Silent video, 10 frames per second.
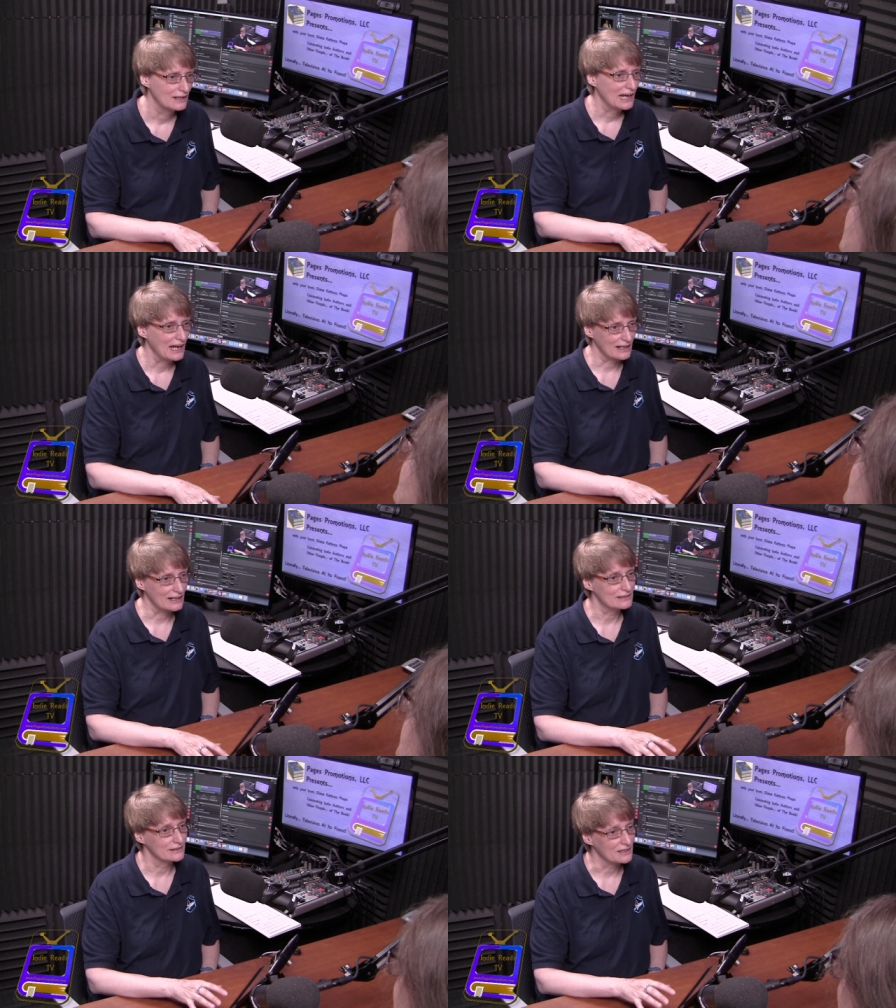And I
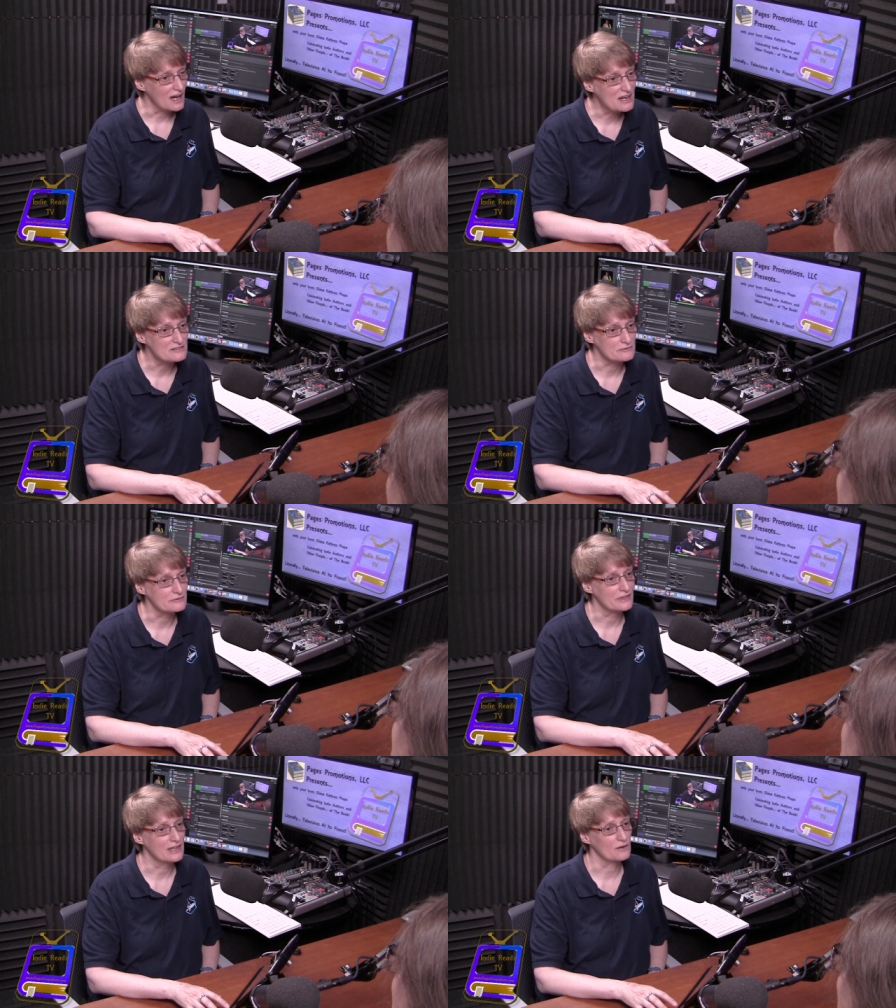yes. love
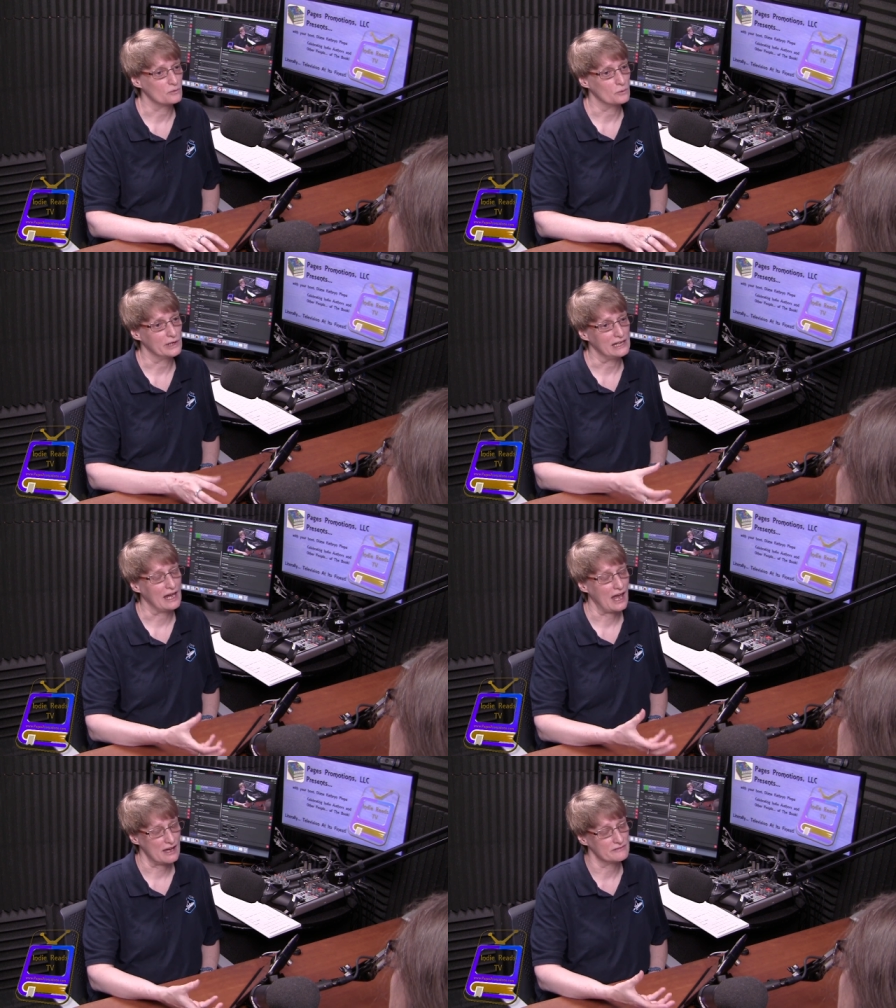that we
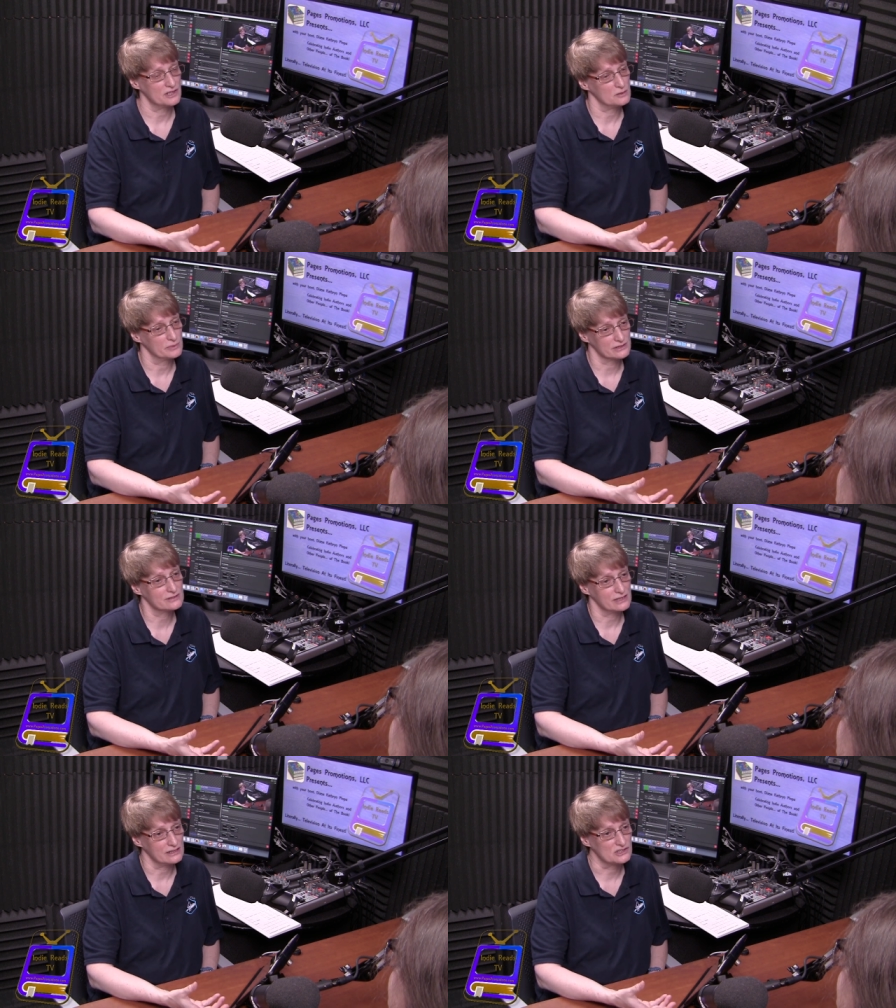have the
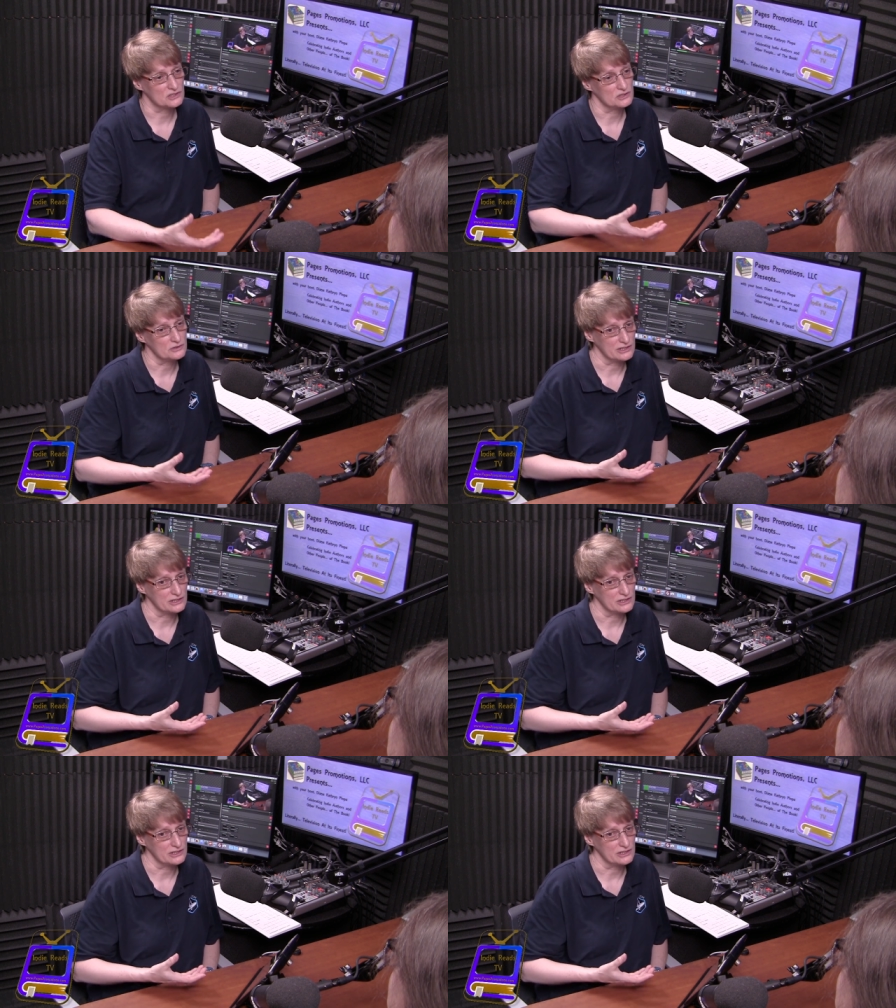ability to